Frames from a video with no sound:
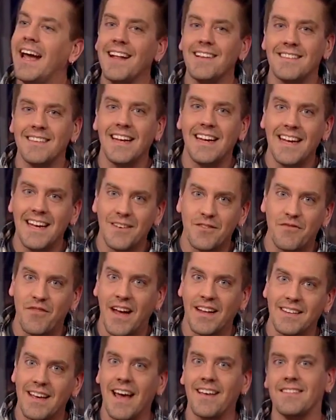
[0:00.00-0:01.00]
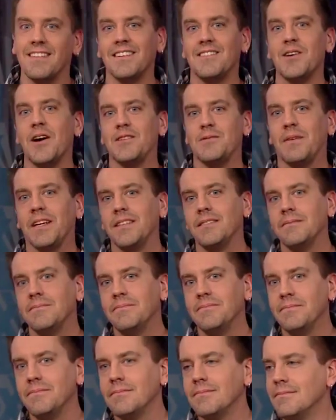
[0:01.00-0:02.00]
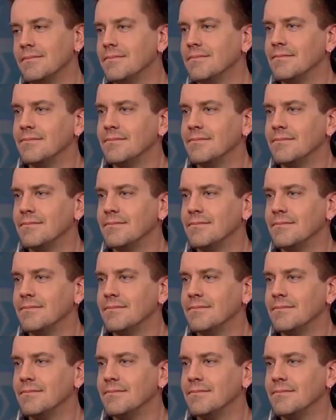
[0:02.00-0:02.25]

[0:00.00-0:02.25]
it's that he has fantastic judgment. Yes,